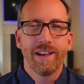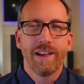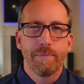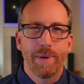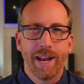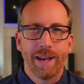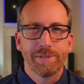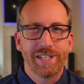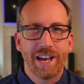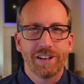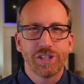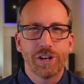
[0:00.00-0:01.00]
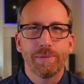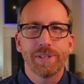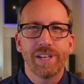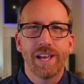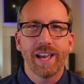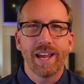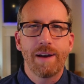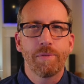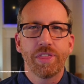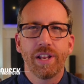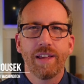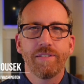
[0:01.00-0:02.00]
My name is Dale Serbisek and I'm with the
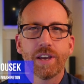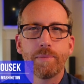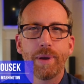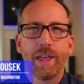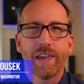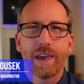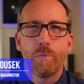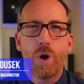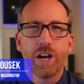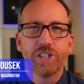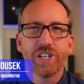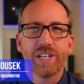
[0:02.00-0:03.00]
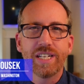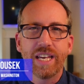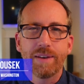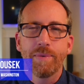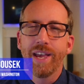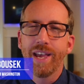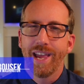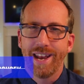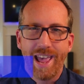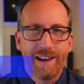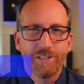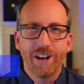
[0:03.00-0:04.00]
Living in Bellingham, Washington team, and
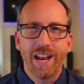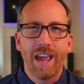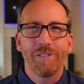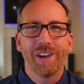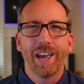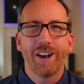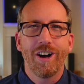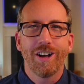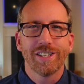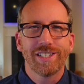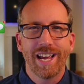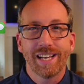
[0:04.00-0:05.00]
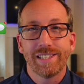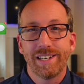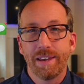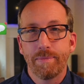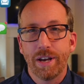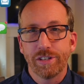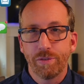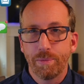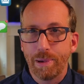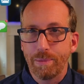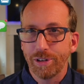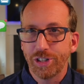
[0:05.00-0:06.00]
every day we get calls, texts, and emails from
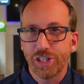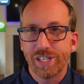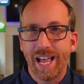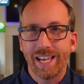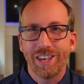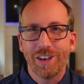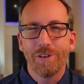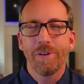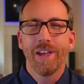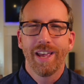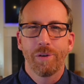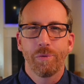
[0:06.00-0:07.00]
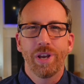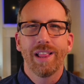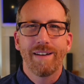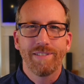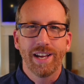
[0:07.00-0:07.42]
people just like you, and we love it.